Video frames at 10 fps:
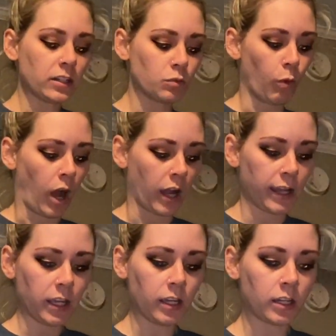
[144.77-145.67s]
is
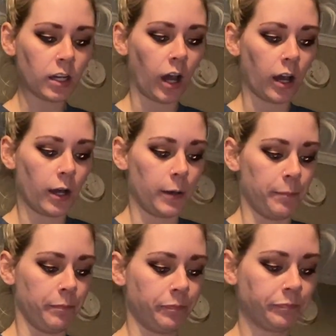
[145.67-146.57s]
why
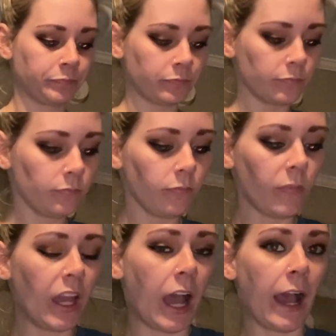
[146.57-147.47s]
I
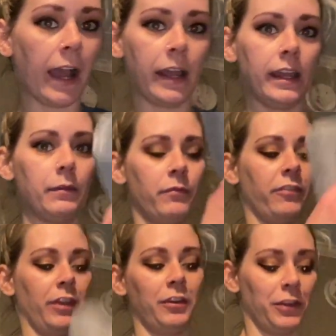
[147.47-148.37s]
am
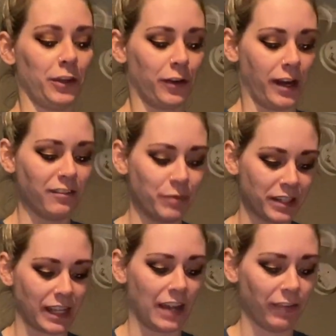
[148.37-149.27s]
feeling really creative,
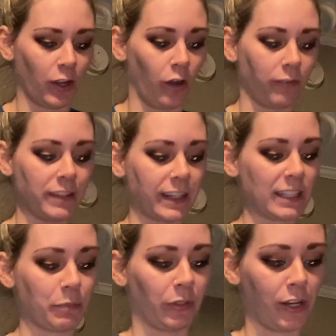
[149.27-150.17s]
because I have all these
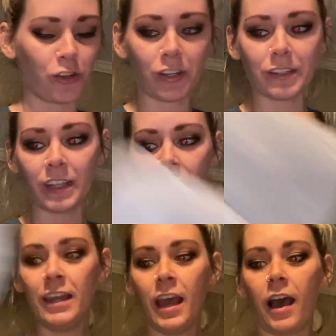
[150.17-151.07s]
aspirations.
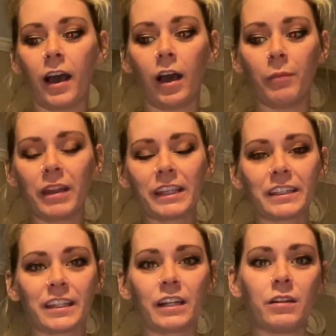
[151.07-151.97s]
And like I
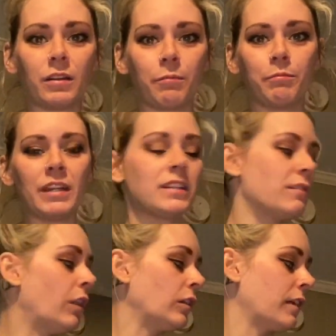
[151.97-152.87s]
said, in the midst
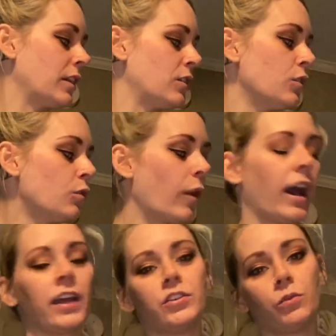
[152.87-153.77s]
of all of that too,
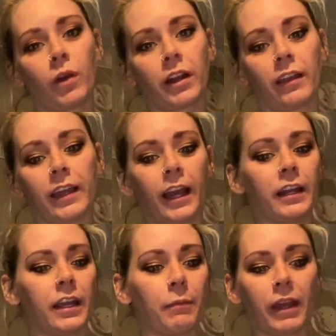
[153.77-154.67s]
I do want to kind
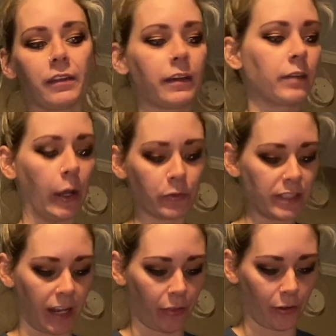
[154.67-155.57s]
of get my house
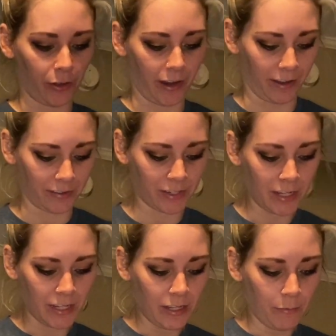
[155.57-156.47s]
together and
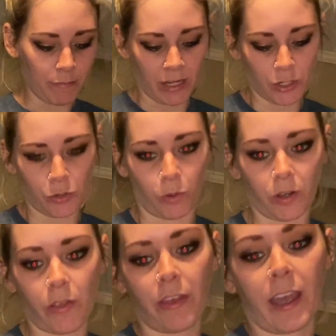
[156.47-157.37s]
make
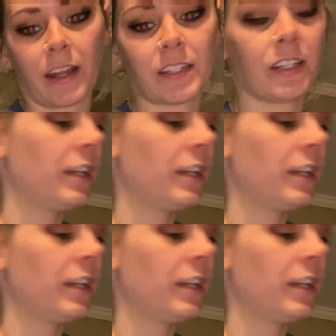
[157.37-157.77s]
sure that